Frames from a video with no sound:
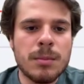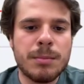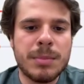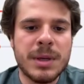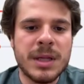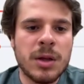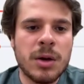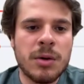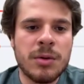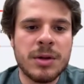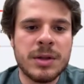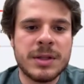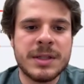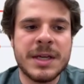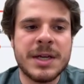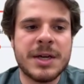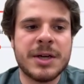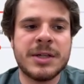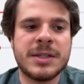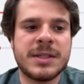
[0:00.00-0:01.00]
below the
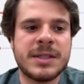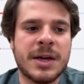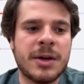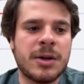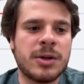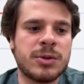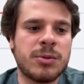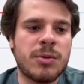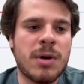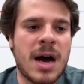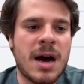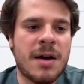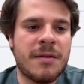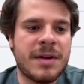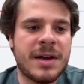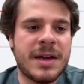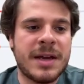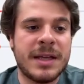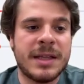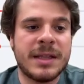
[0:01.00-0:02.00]
tickers, I also
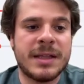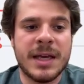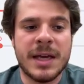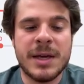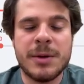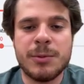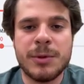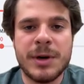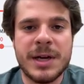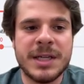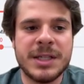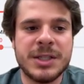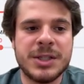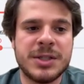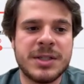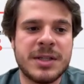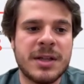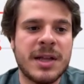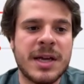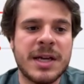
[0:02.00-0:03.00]
have a date
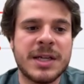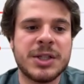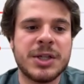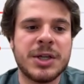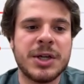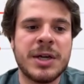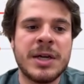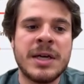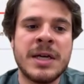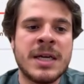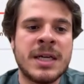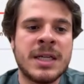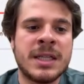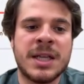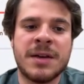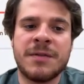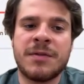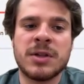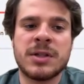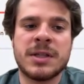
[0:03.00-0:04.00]
range selector
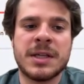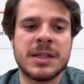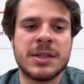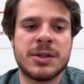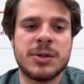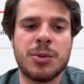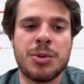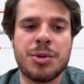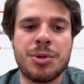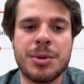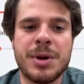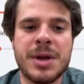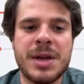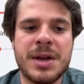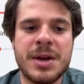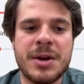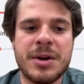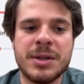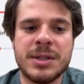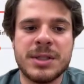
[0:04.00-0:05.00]
defaulting to 3
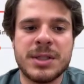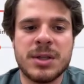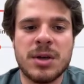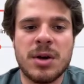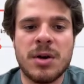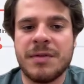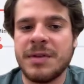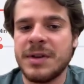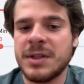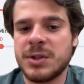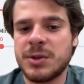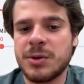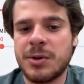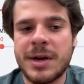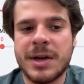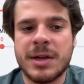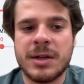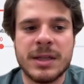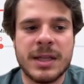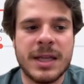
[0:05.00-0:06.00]
years of
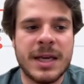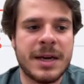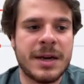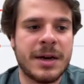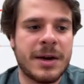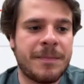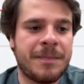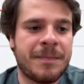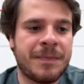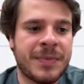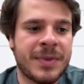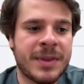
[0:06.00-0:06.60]
historical data.